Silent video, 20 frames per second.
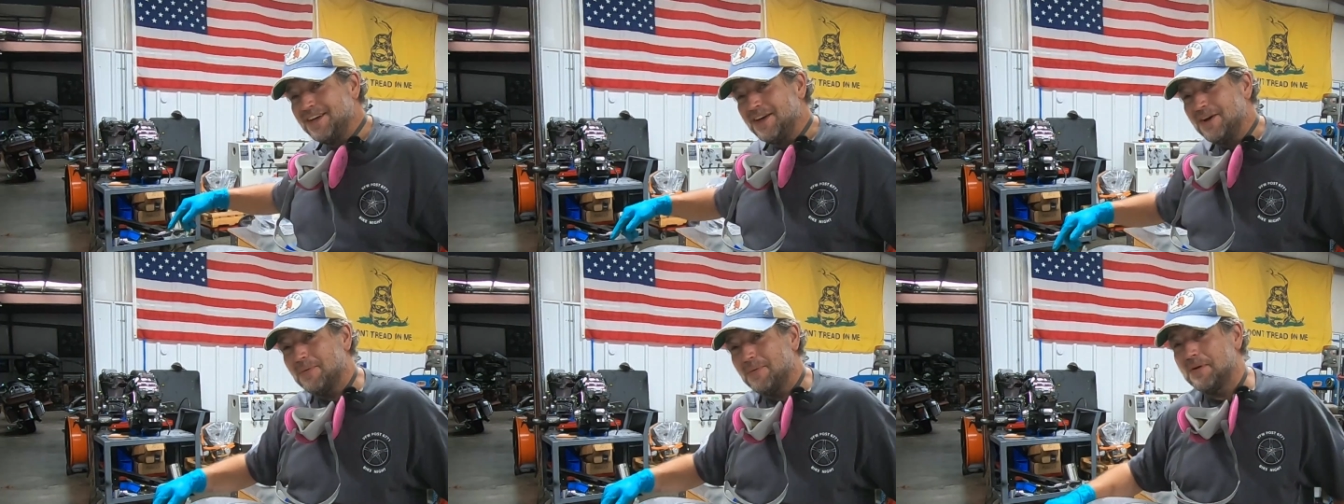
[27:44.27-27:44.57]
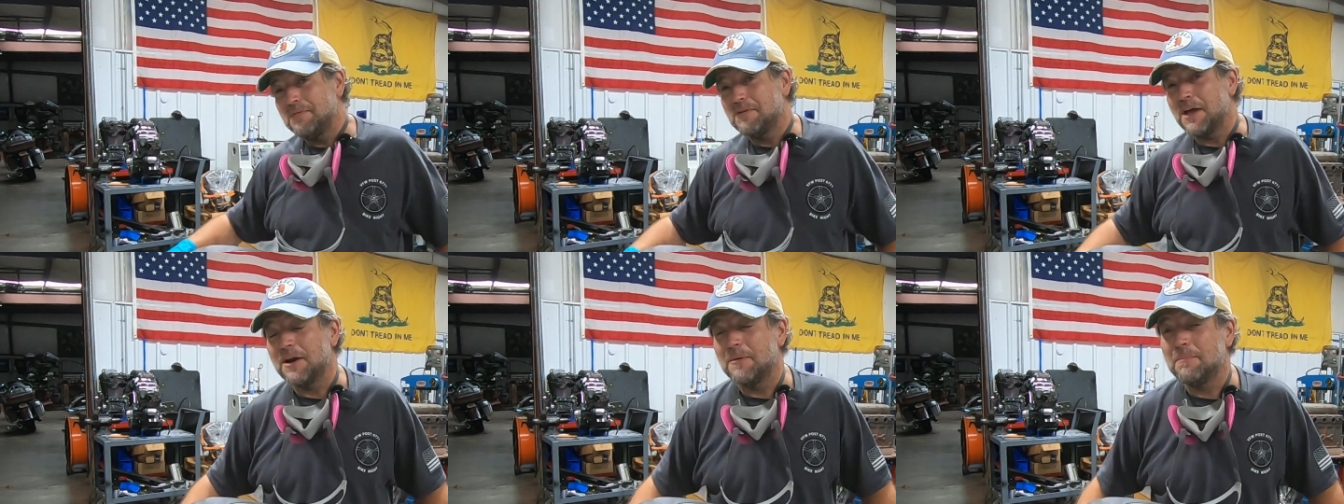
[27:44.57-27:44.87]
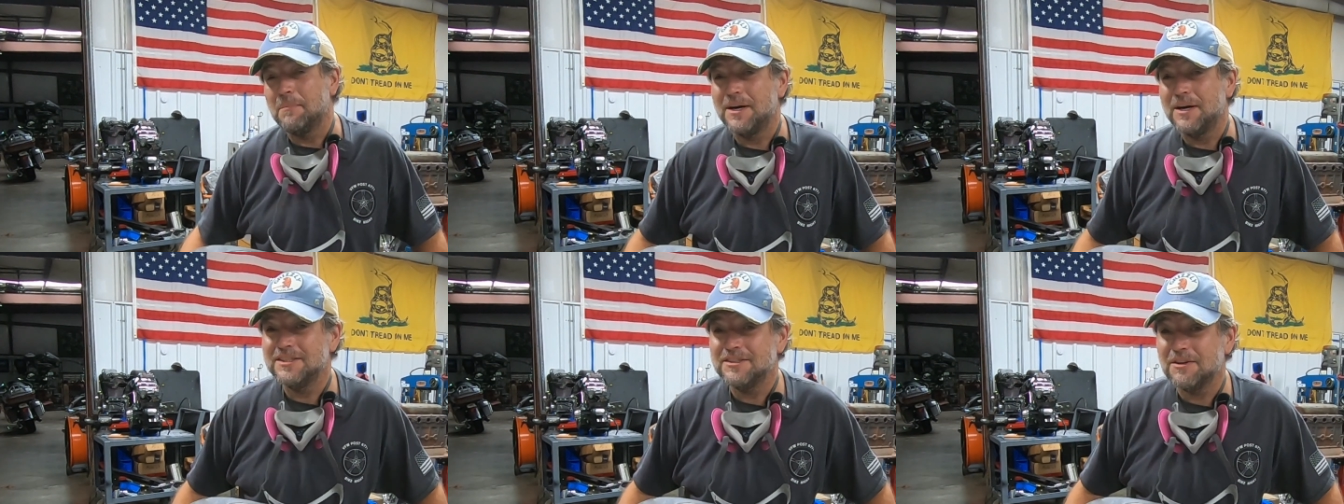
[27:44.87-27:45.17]
We've got a
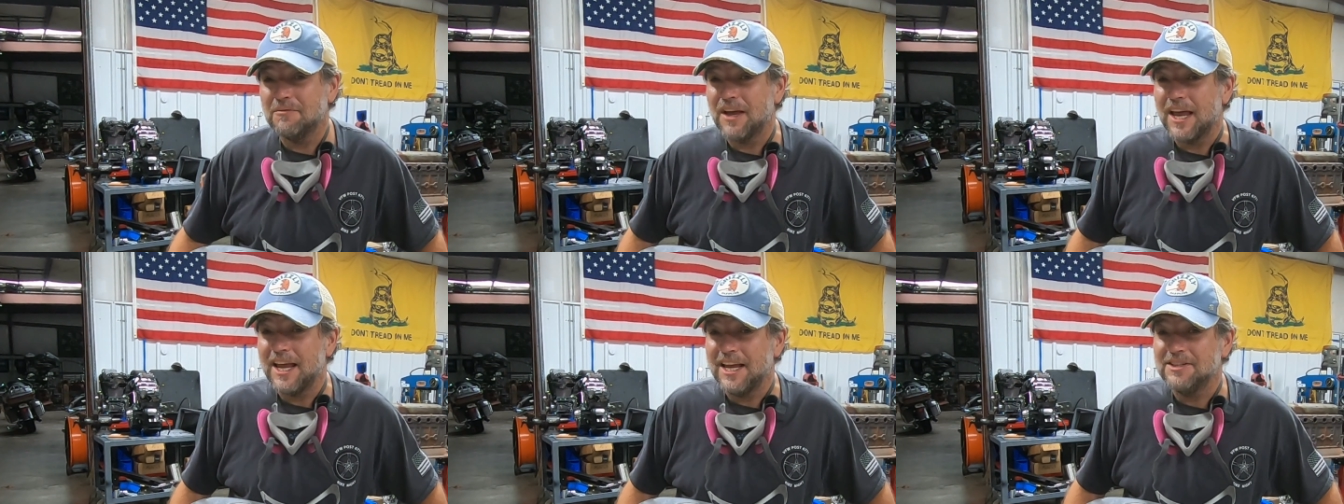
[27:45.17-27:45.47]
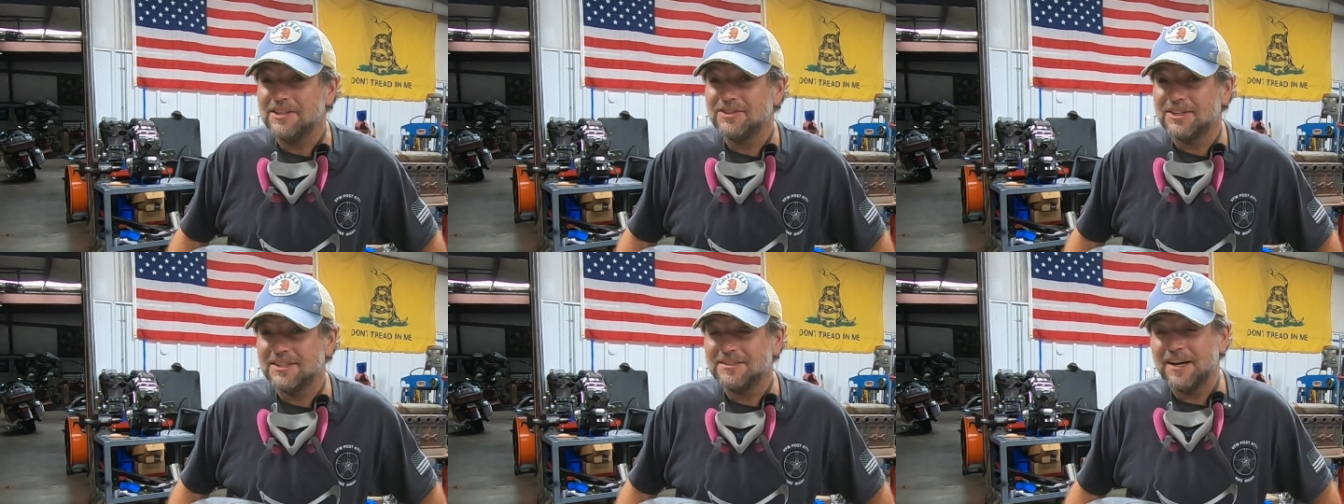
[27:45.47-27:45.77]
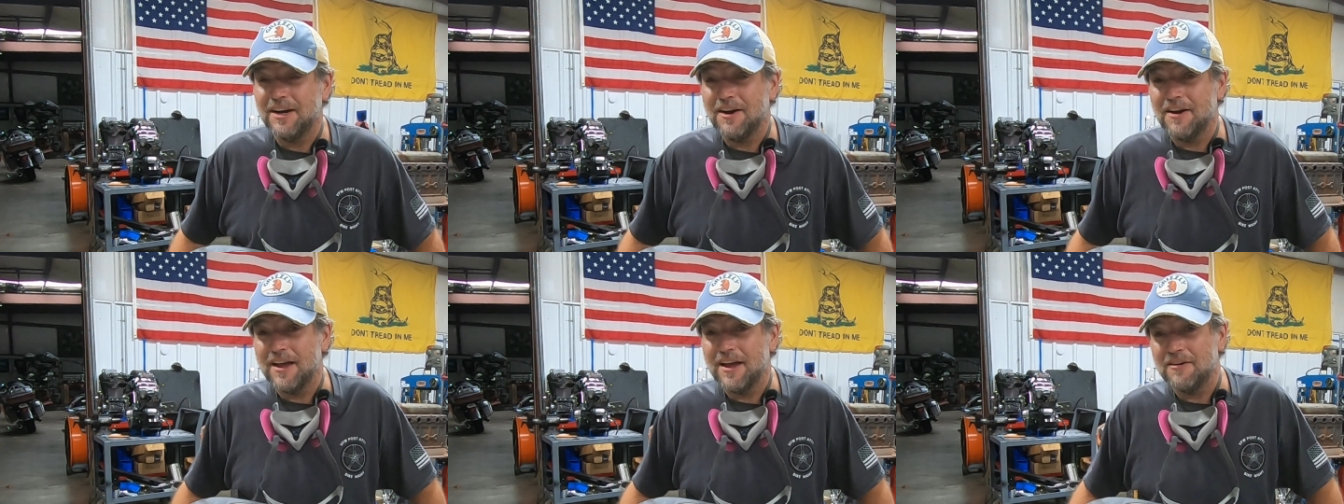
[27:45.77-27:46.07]
bunch of engine
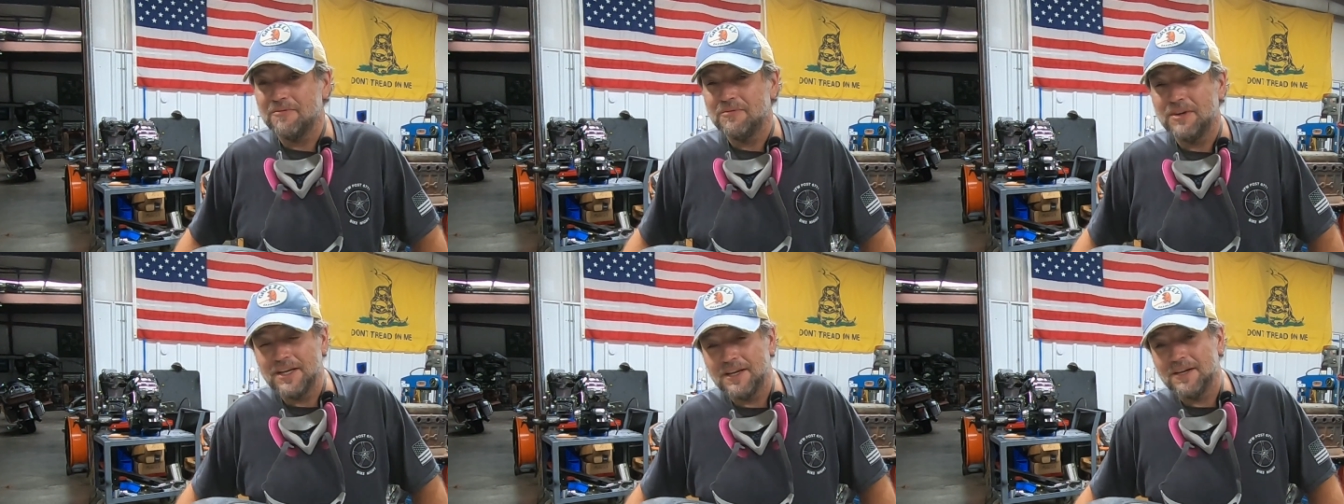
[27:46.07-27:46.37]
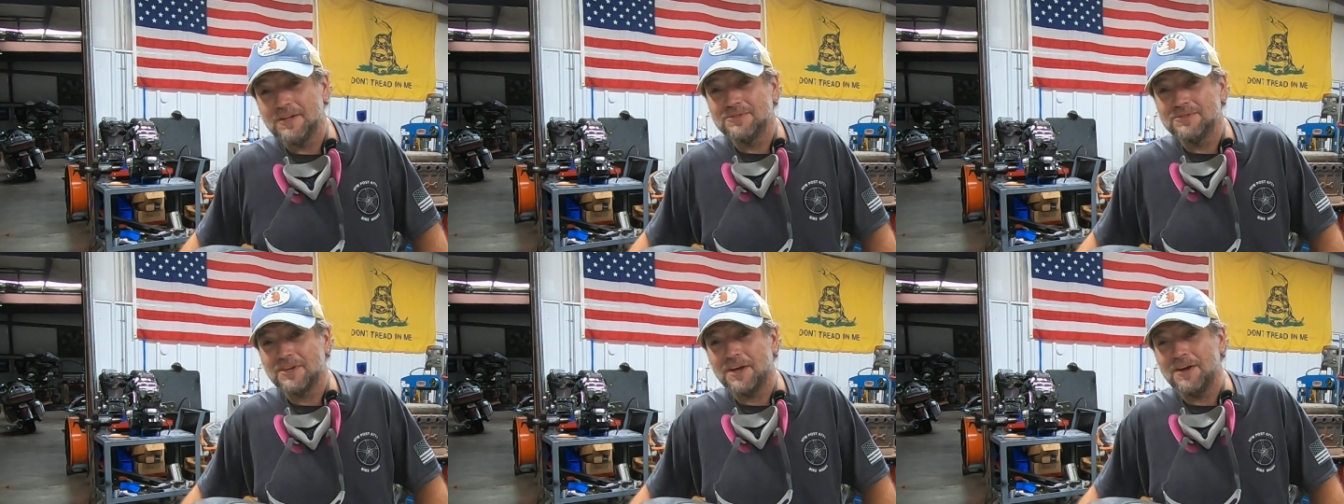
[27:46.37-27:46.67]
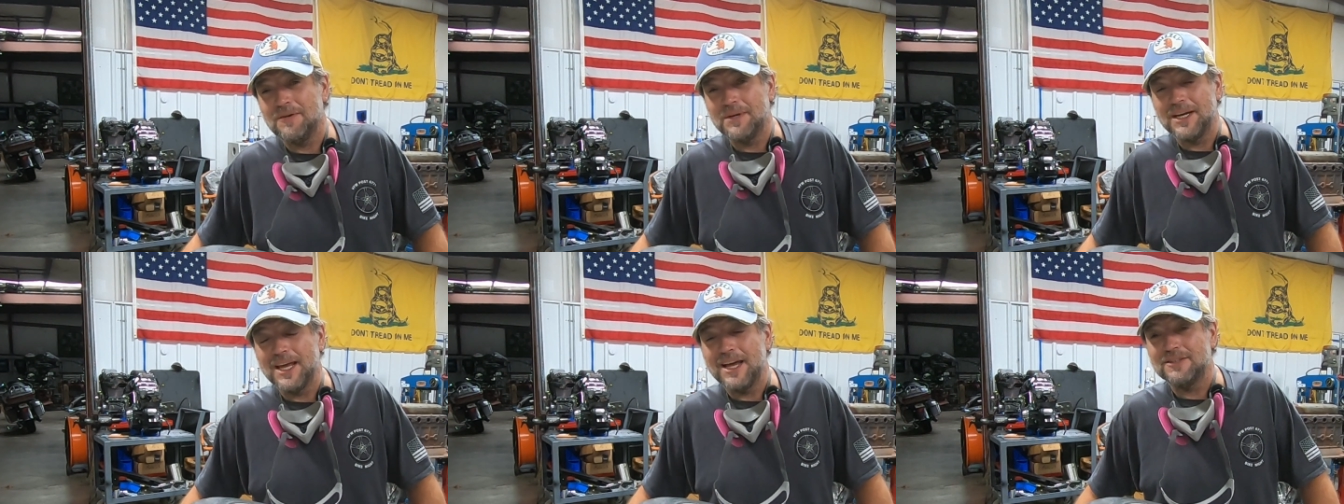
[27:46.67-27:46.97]
teardown videos
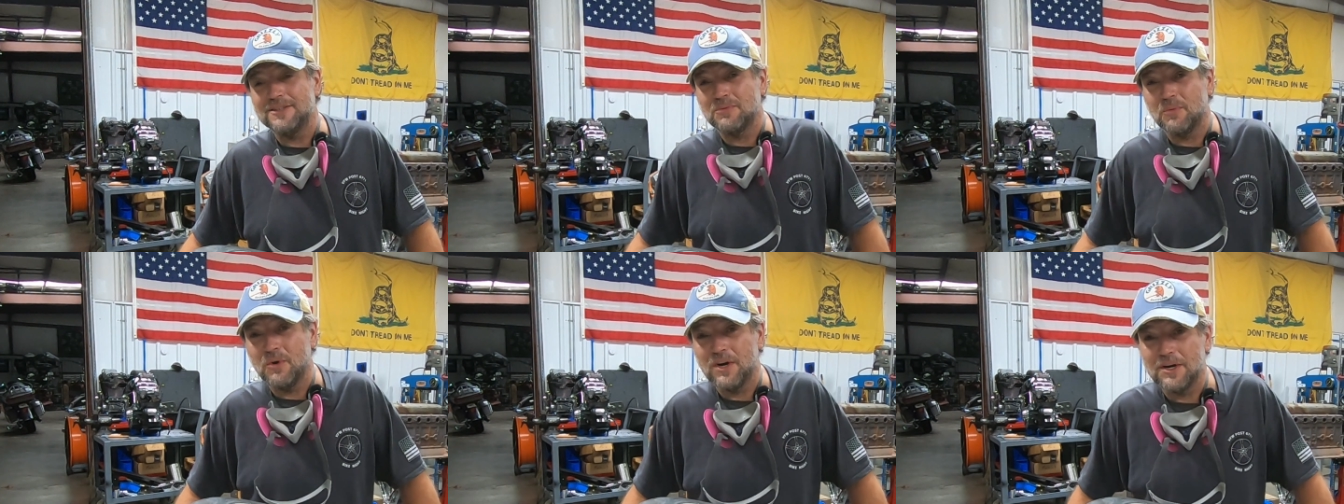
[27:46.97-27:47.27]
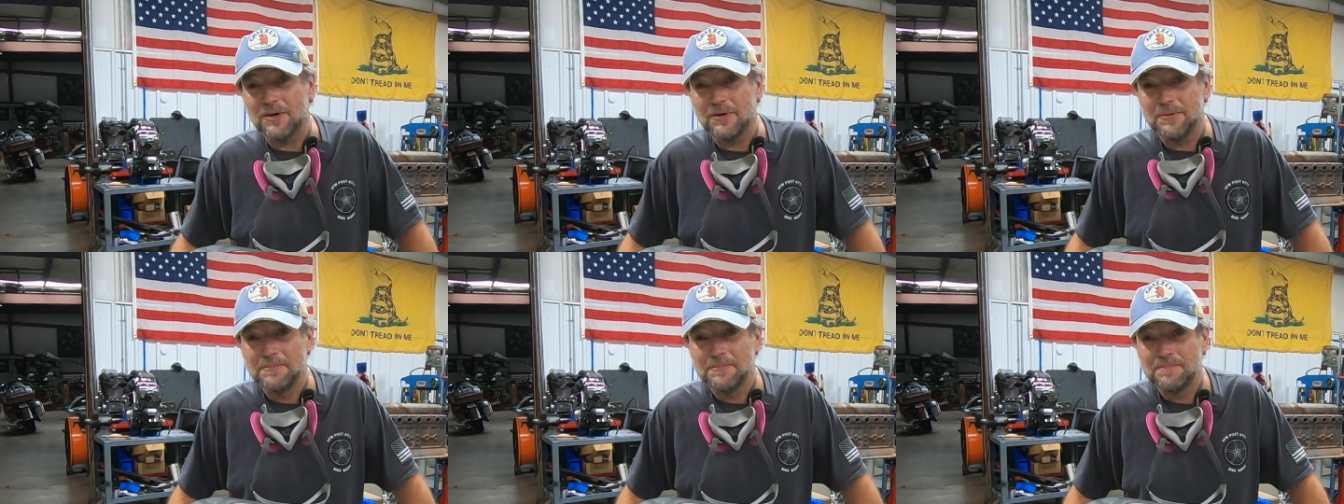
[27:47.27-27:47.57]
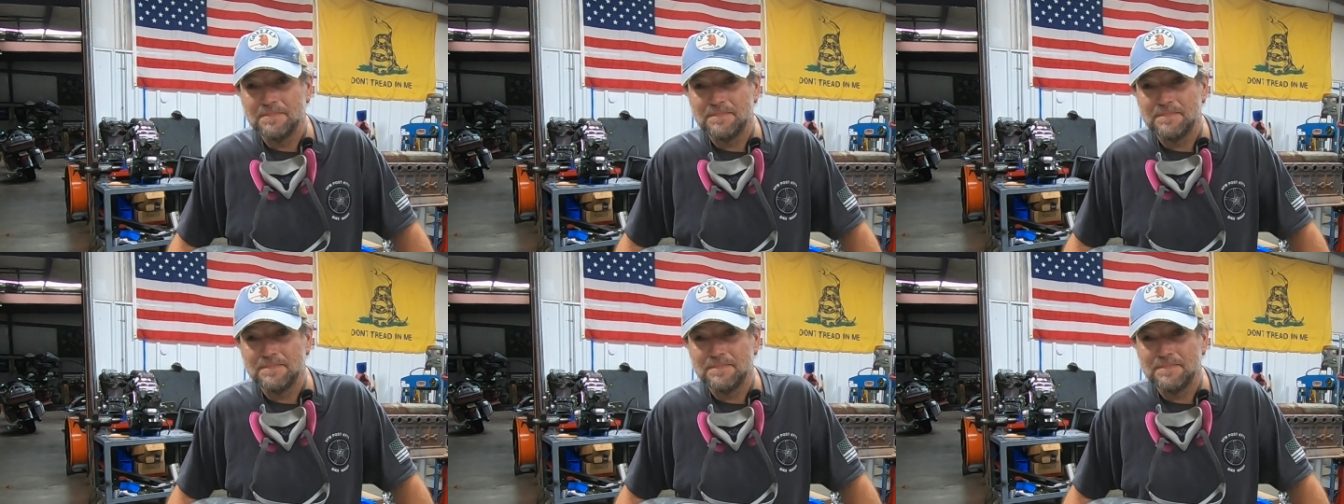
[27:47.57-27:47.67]
coming as well.